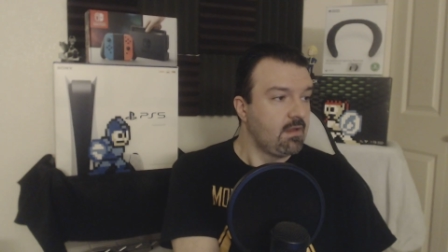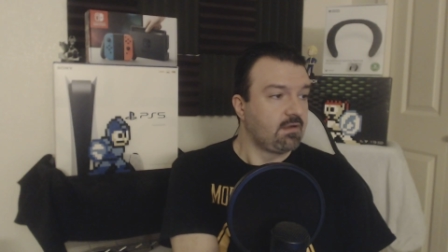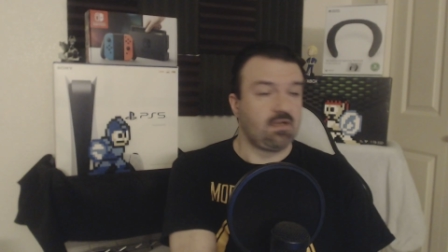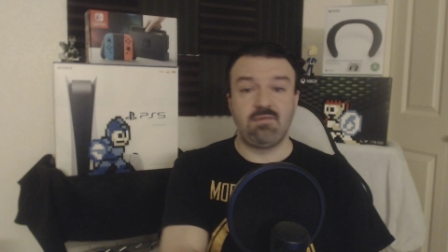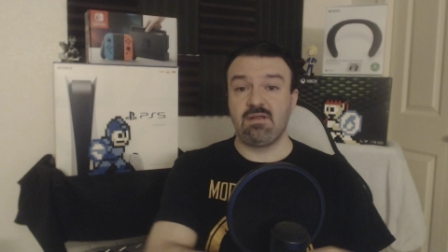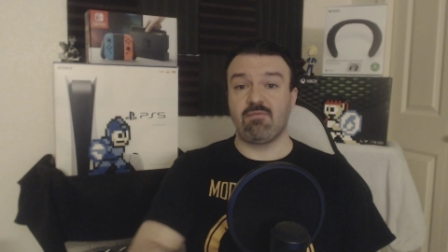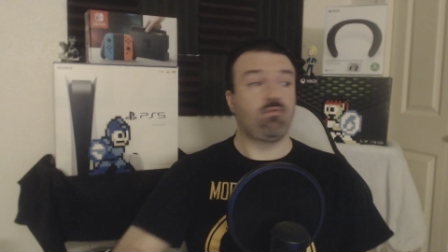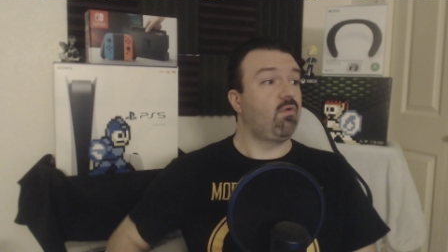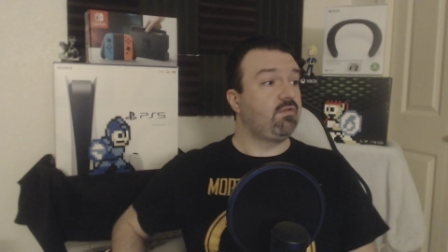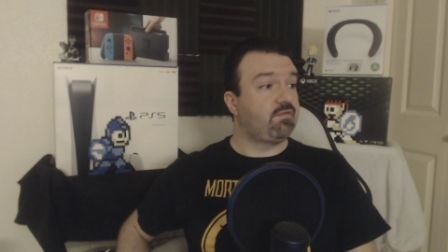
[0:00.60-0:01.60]
Good evening,
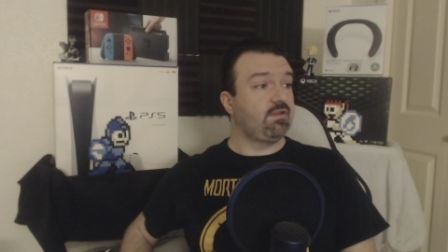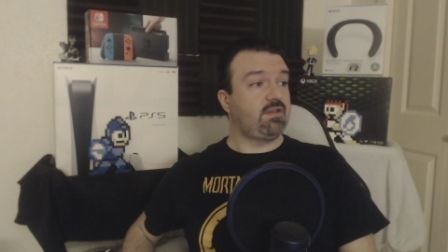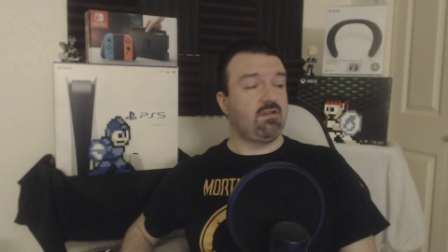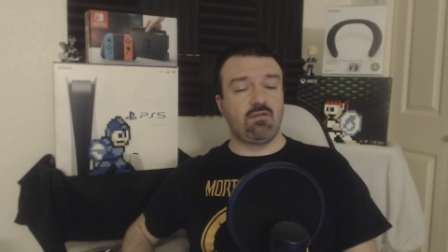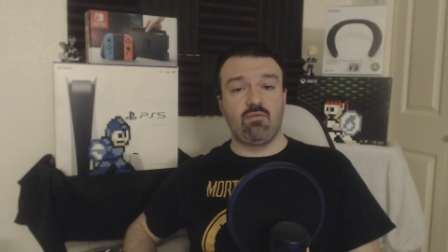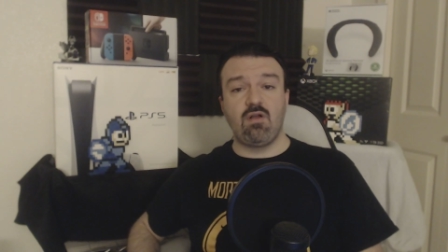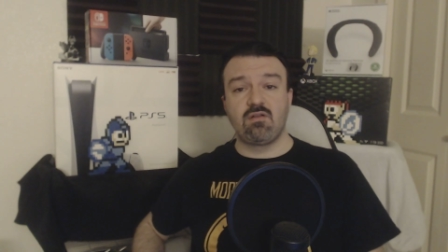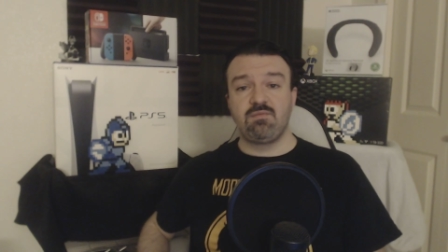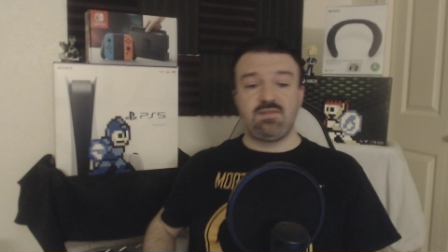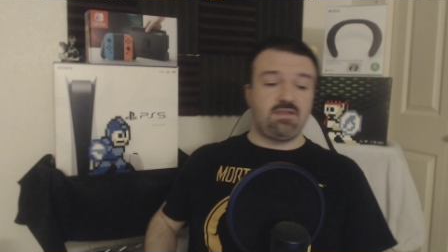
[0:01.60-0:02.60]
everyone. Phil here, and
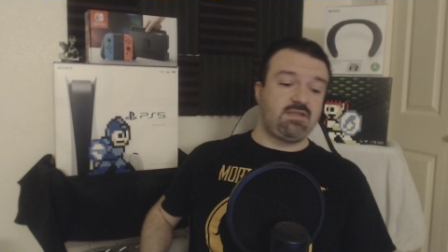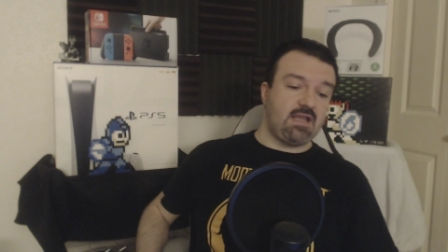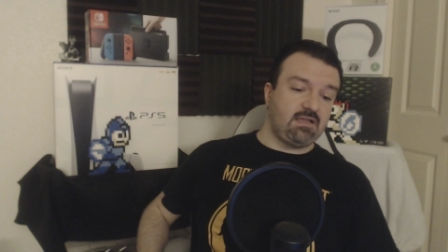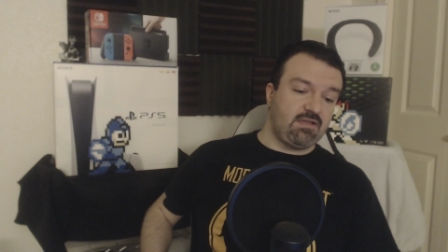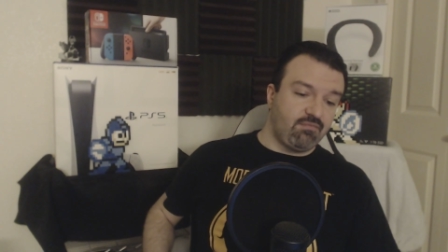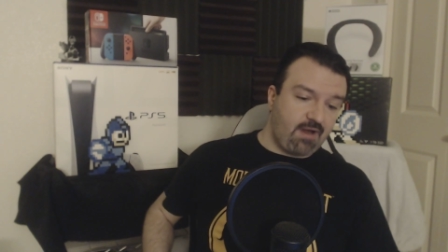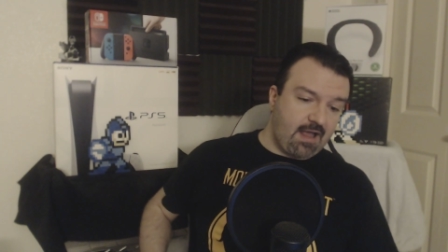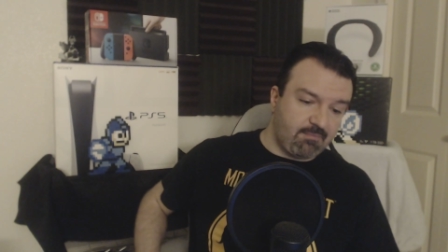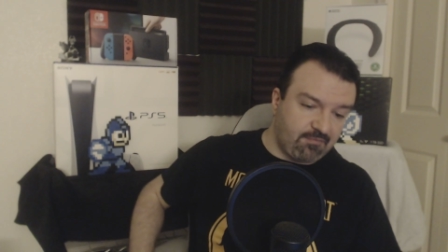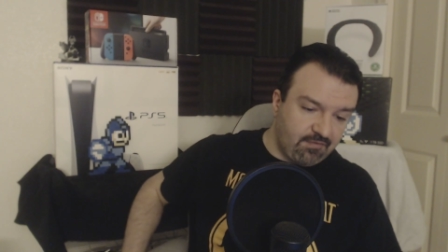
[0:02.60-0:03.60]
welcome to the Daily
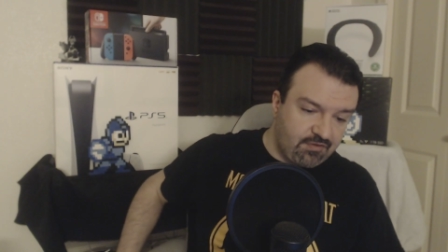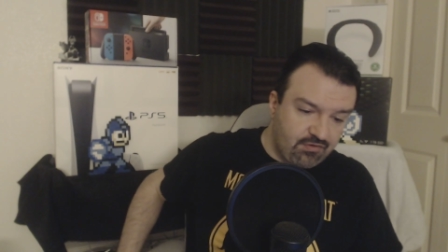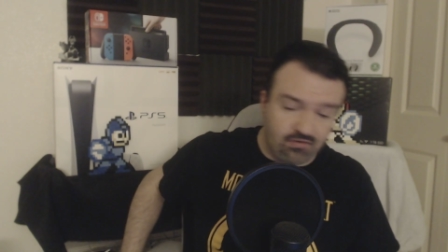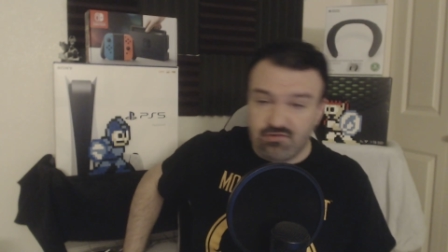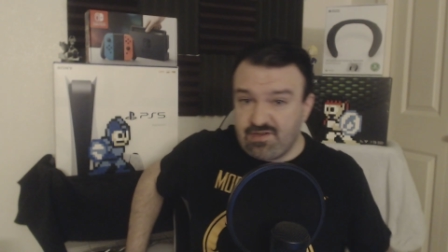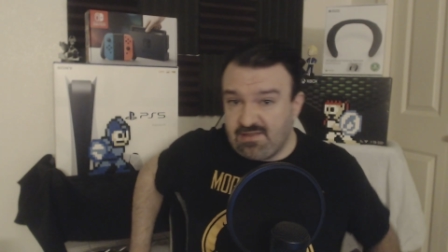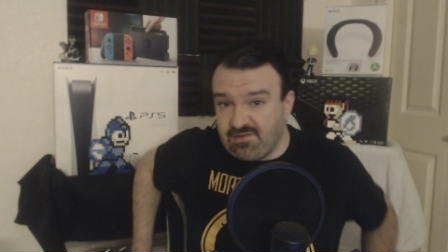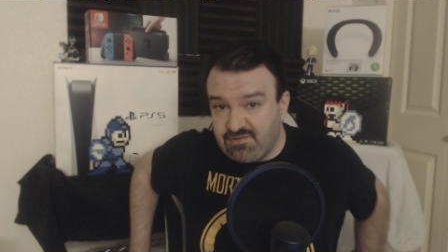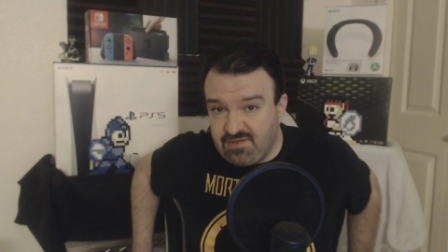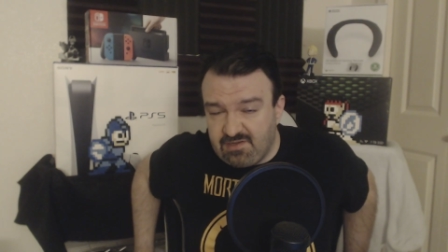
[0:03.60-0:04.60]
Wrap for Thursday, the
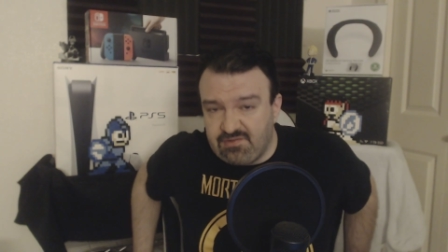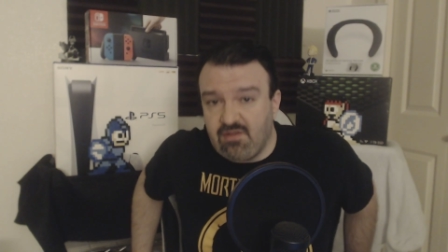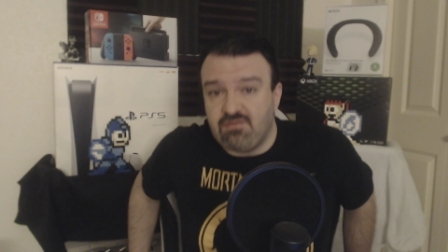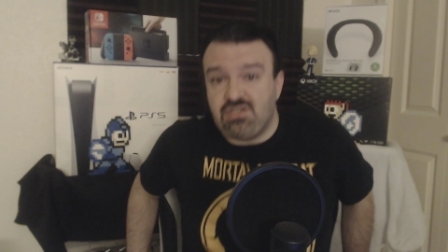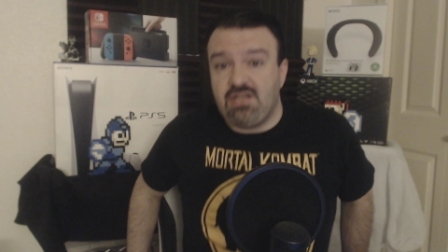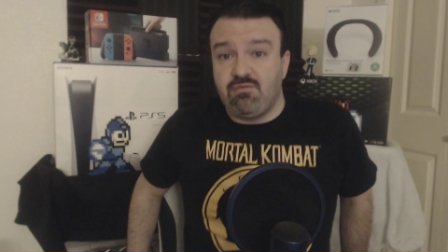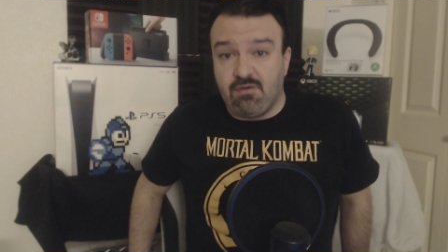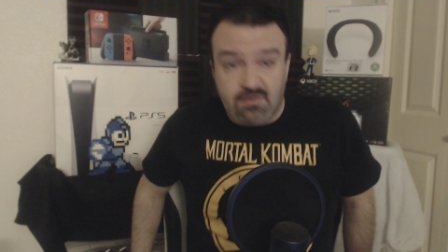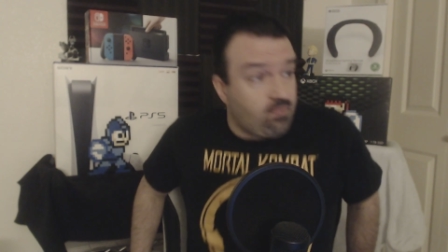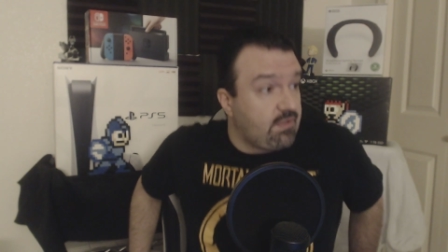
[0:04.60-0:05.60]
6th of
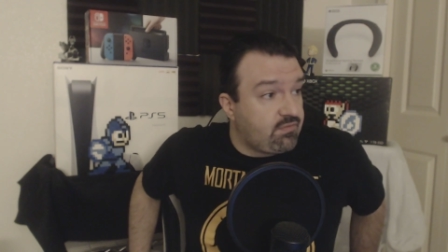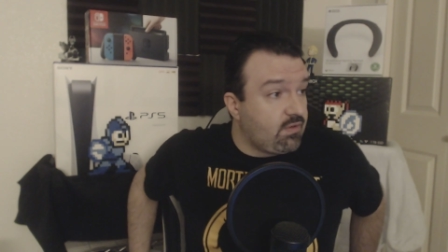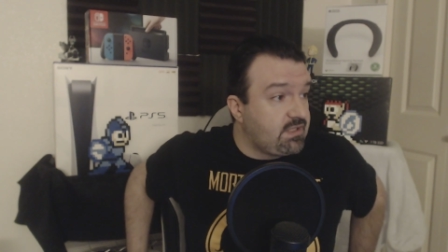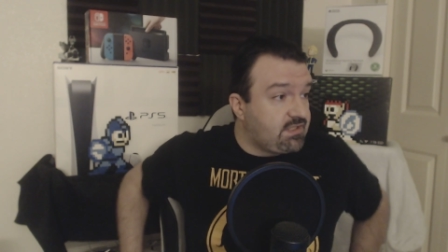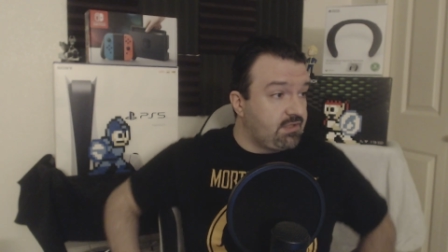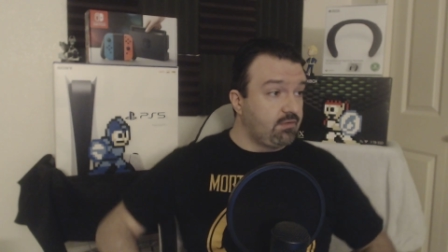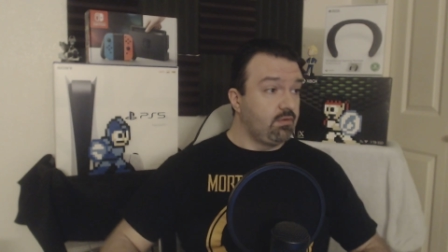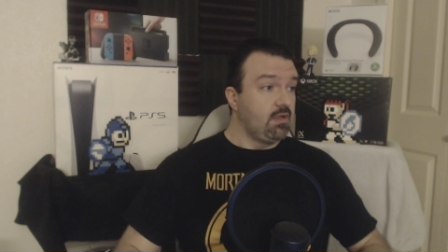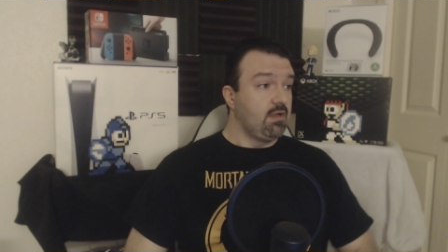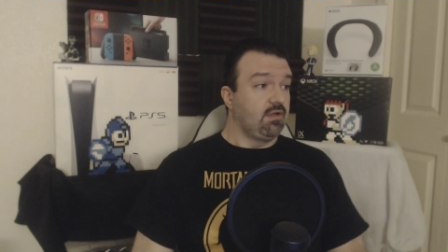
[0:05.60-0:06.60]
January, 2022.
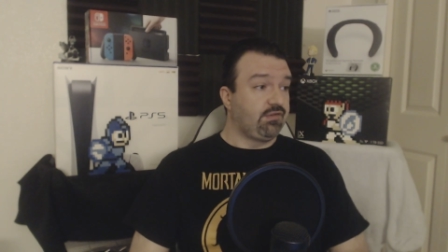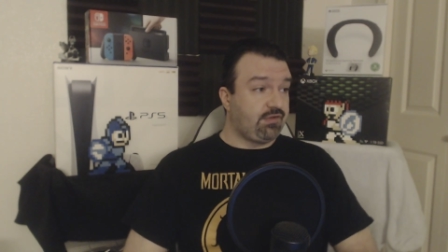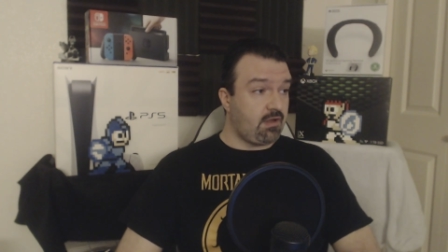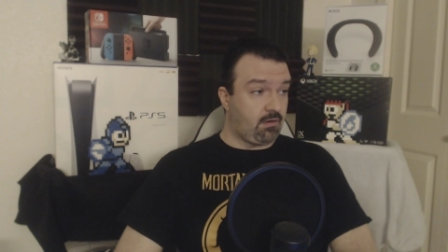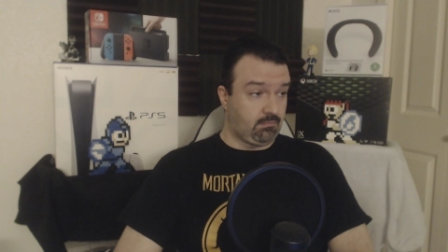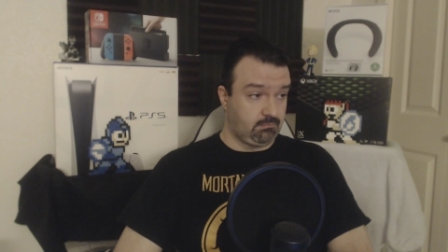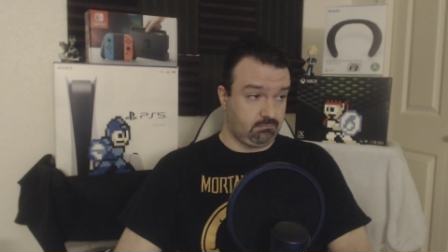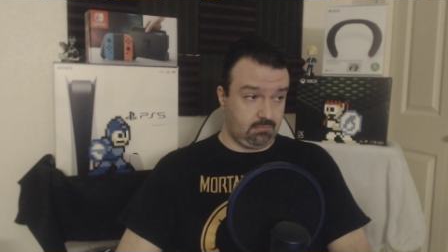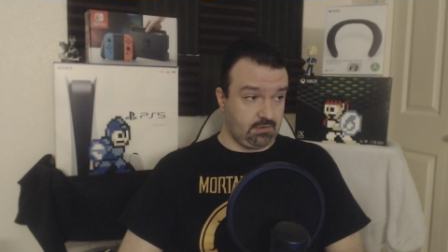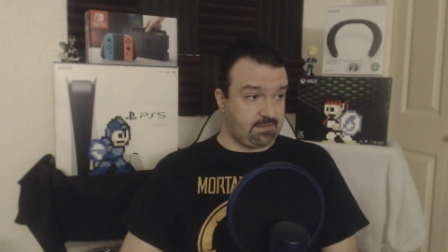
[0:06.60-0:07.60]
So,
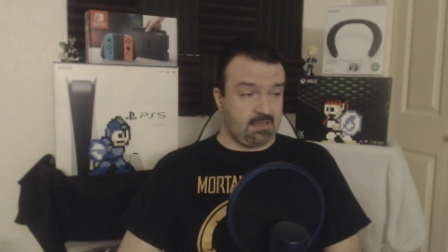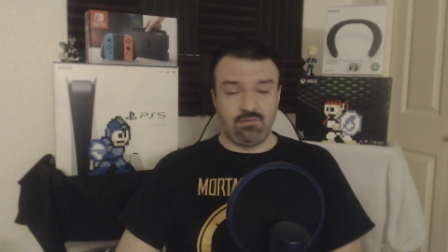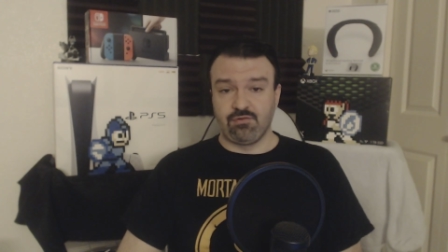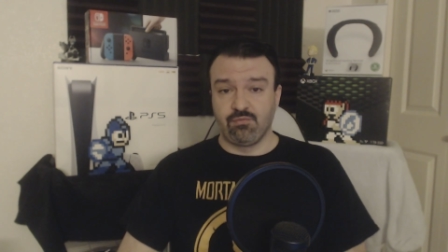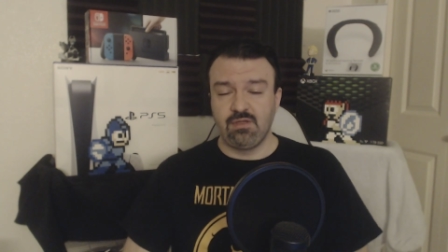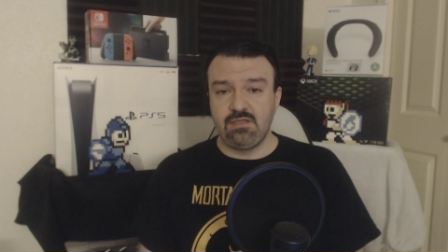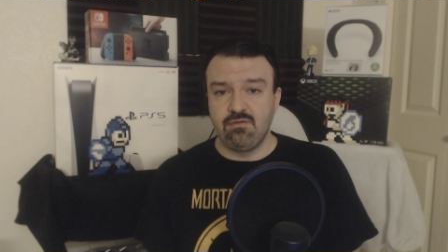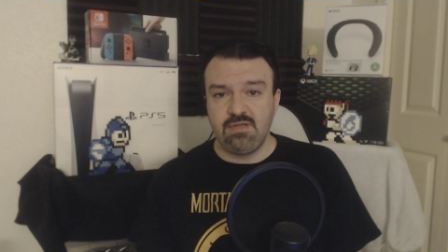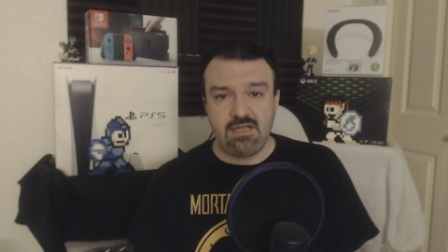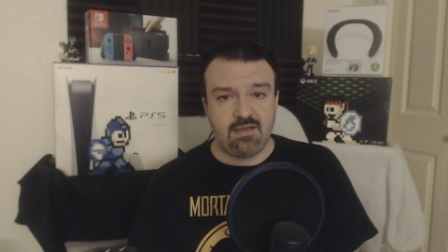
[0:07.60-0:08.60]
today was a really
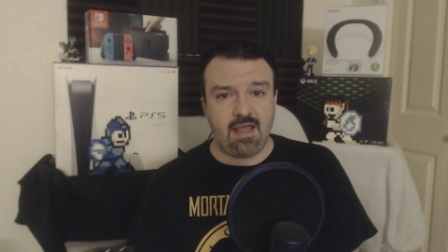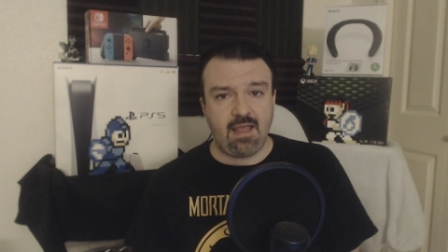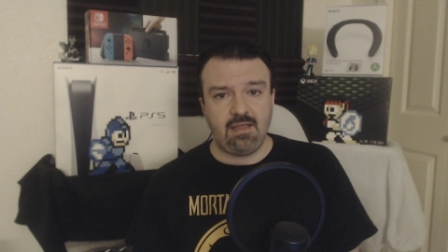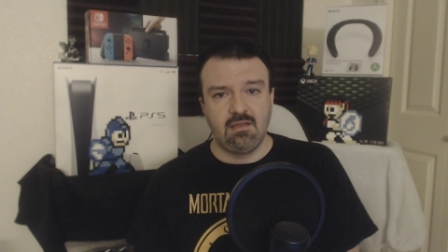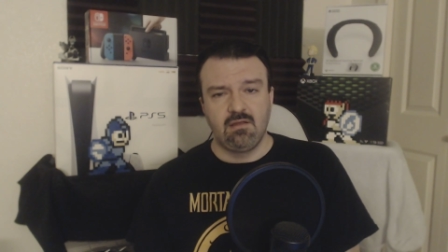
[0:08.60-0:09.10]
unique day.